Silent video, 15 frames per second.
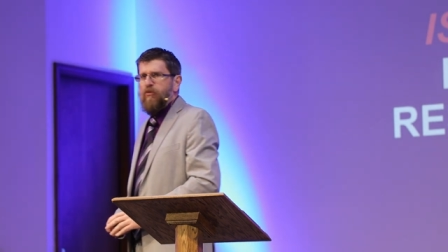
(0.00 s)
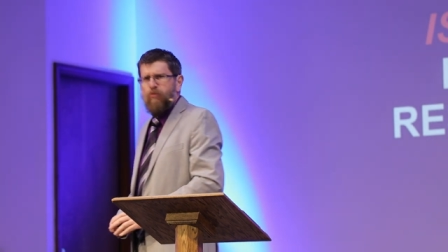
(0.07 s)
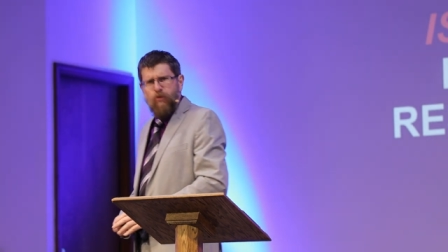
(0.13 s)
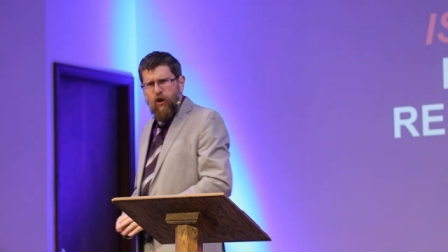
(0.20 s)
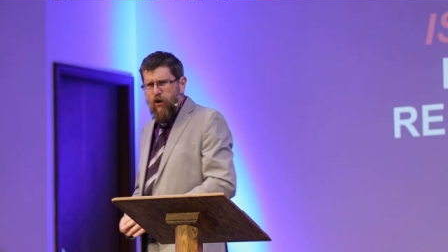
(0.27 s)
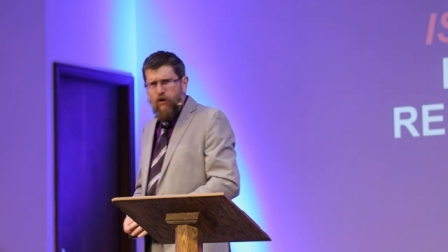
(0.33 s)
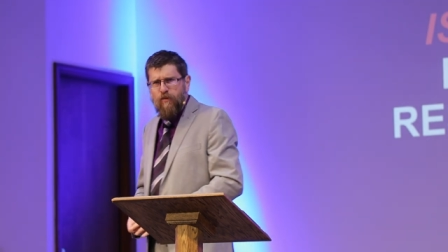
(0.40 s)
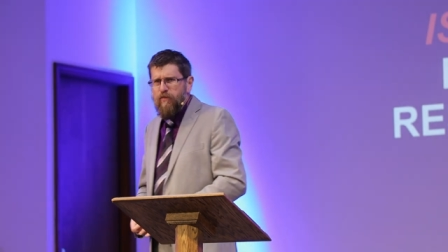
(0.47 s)

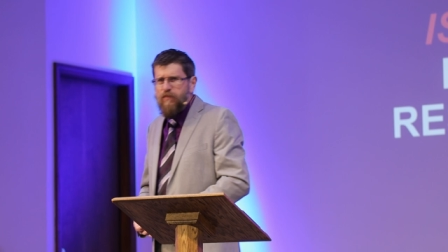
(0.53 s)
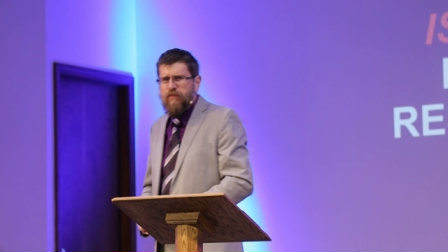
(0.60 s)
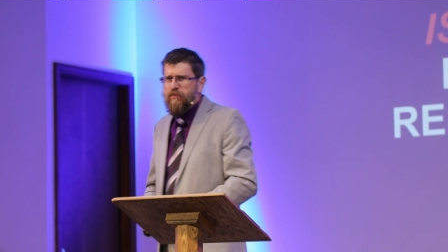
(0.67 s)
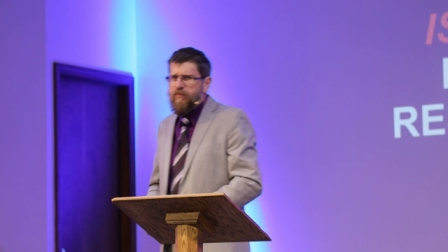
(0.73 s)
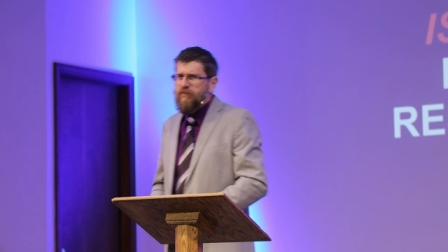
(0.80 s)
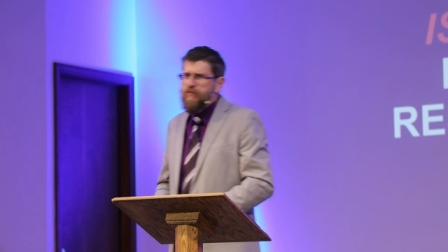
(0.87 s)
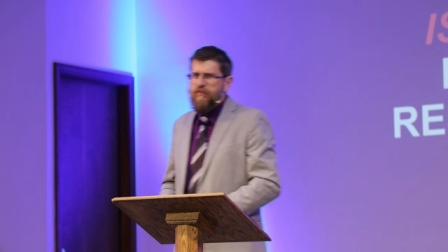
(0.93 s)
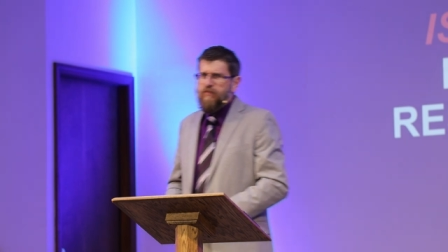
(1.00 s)

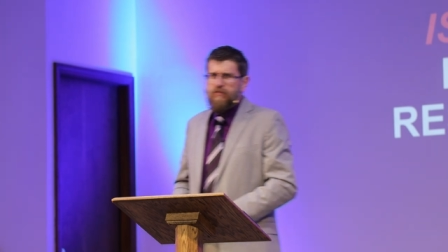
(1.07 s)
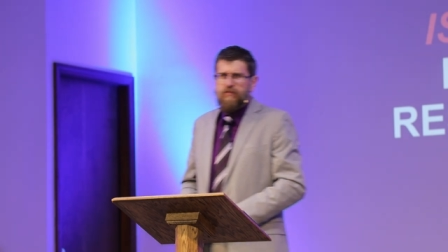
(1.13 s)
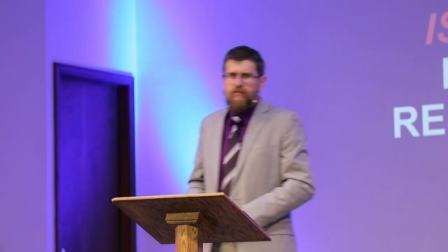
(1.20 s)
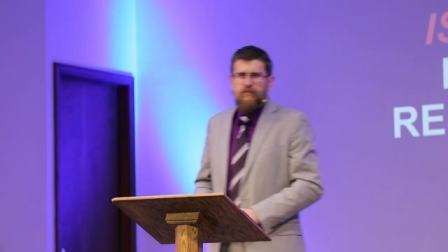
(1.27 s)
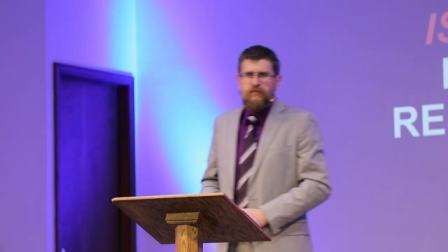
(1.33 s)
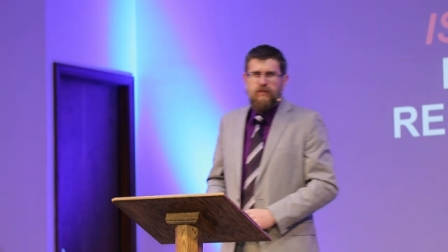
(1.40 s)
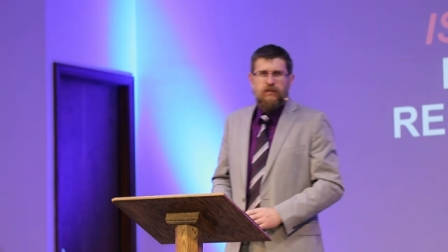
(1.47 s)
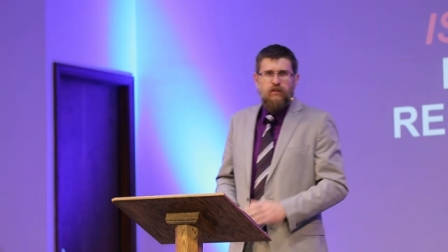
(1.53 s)
Rome,
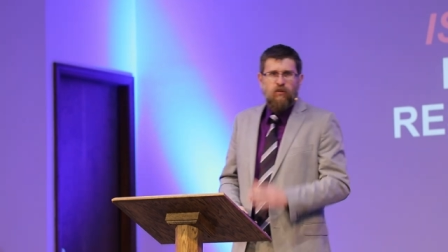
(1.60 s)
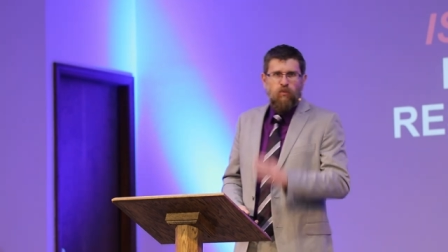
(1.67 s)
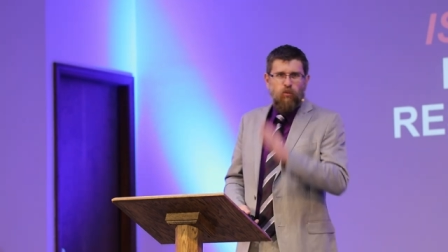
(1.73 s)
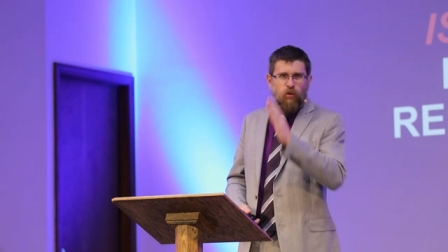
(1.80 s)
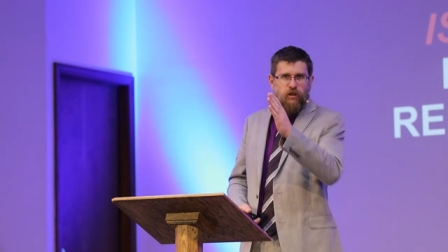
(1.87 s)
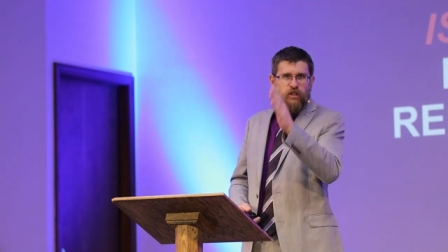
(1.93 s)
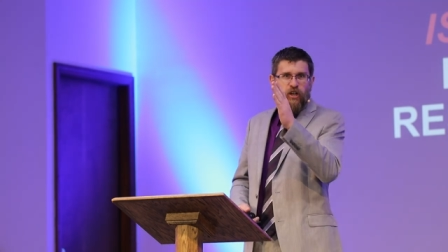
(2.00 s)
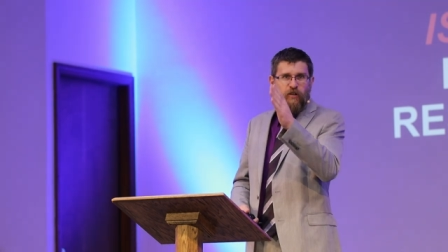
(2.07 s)

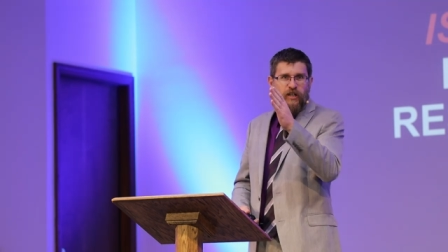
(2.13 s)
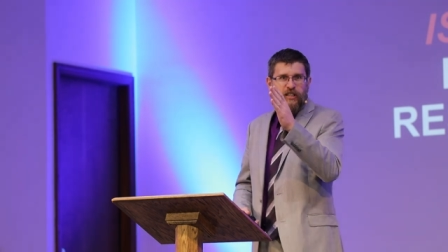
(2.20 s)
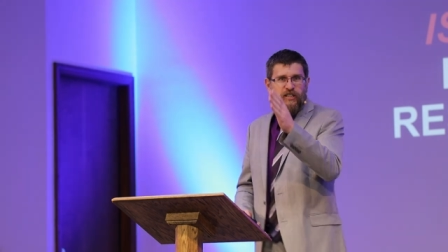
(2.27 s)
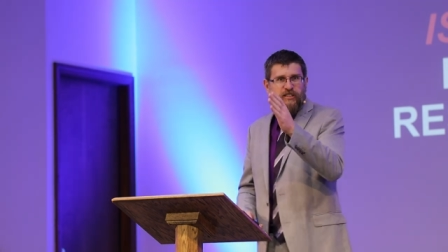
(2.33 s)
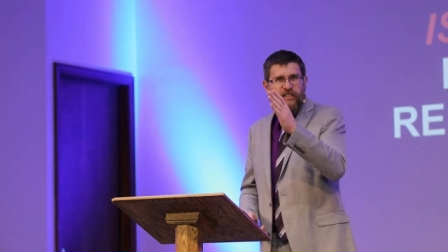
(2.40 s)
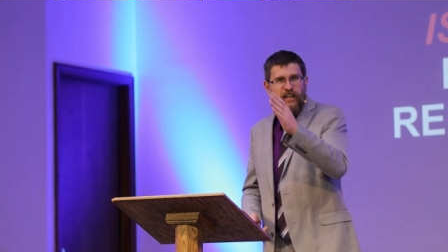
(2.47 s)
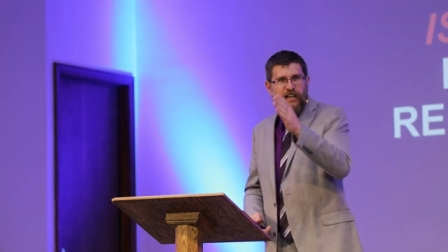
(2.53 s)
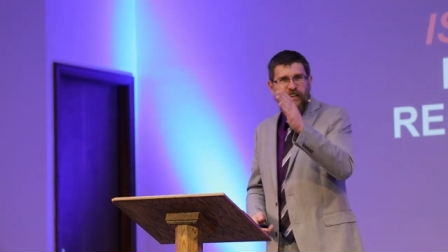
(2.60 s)
we're going to
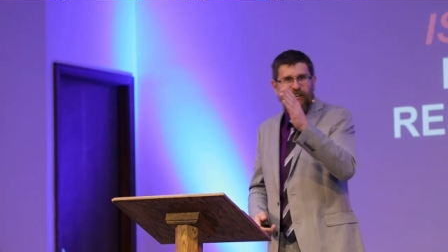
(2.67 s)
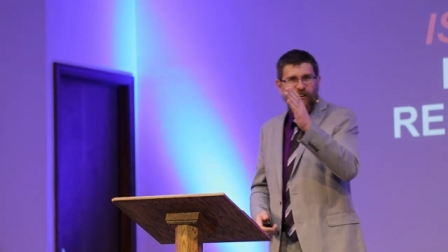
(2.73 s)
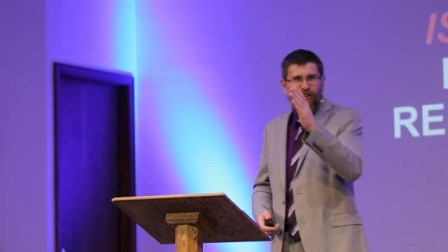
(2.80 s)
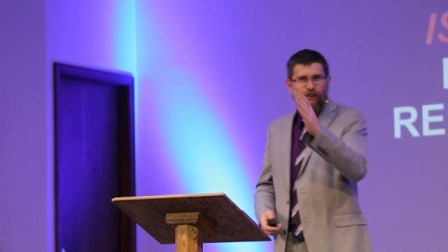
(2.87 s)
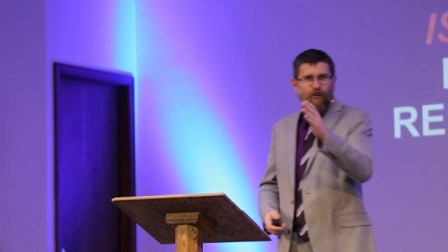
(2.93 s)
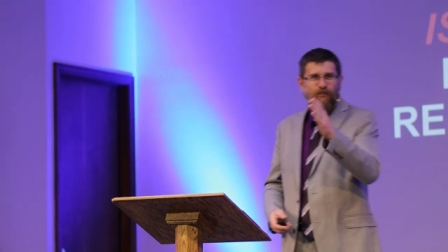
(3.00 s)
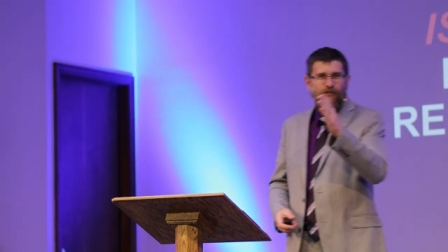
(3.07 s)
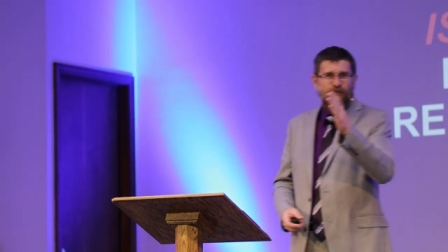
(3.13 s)
take
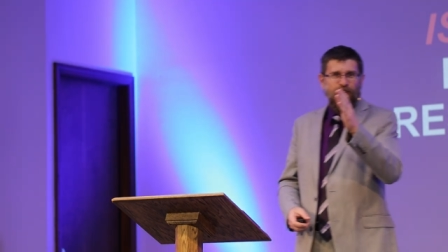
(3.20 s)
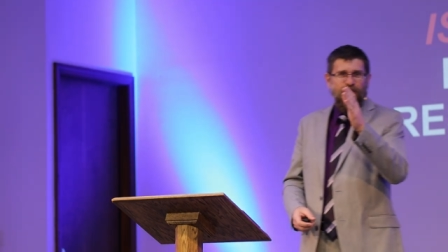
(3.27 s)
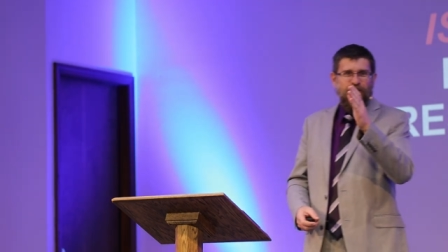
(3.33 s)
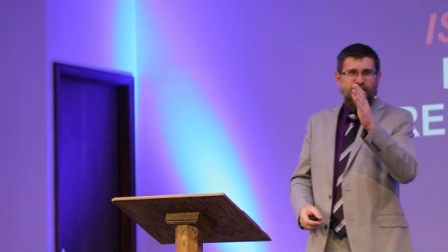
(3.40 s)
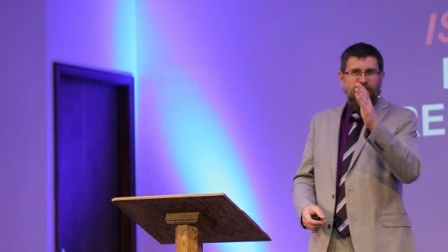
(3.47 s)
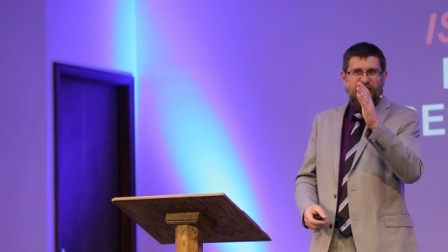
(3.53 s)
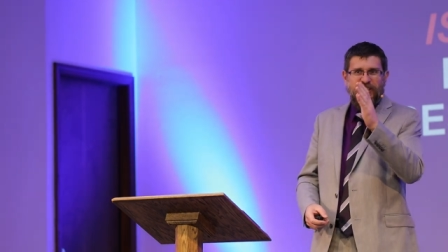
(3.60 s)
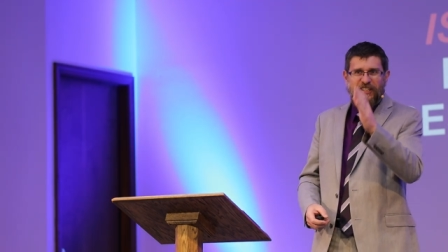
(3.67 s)
over
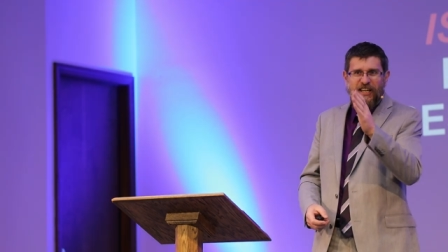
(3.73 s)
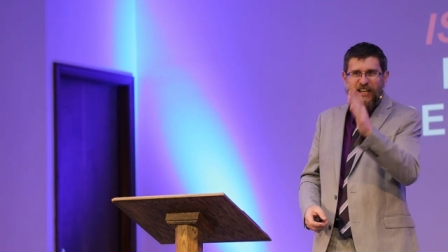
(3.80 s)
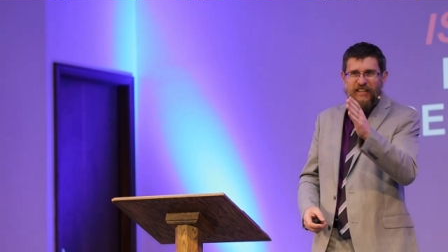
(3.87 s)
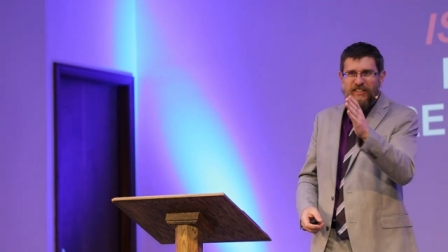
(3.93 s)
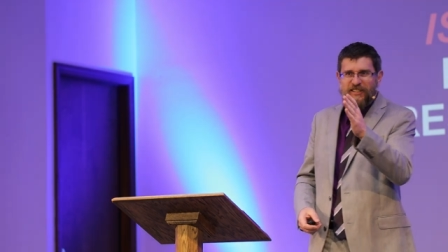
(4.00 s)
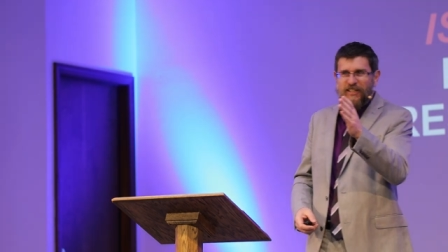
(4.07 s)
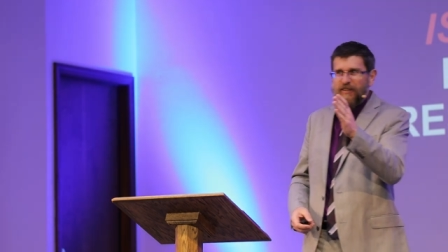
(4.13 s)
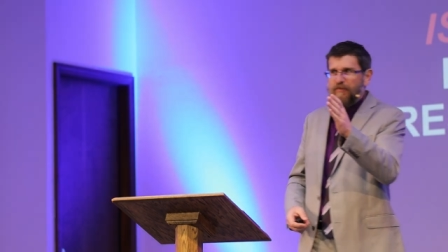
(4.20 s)
the
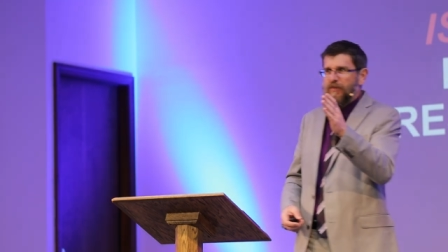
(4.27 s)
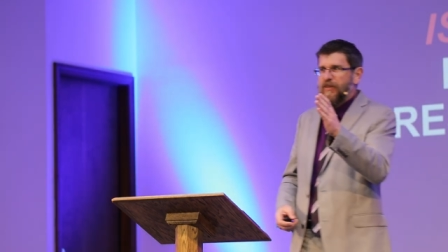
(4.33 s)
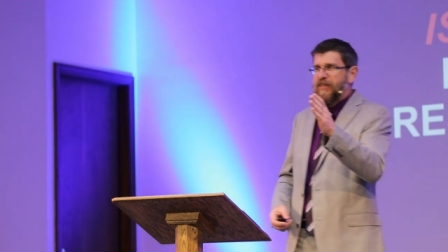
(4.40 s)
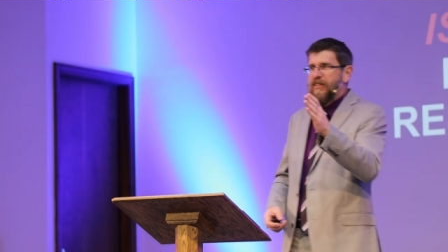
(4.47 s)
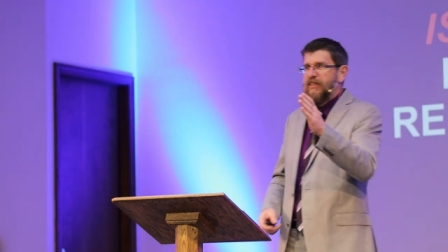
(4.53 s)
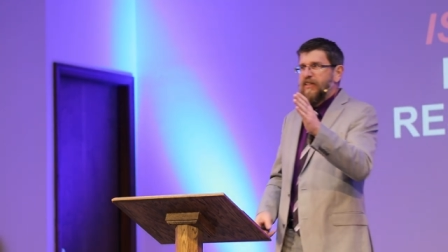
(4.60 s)
kingdom.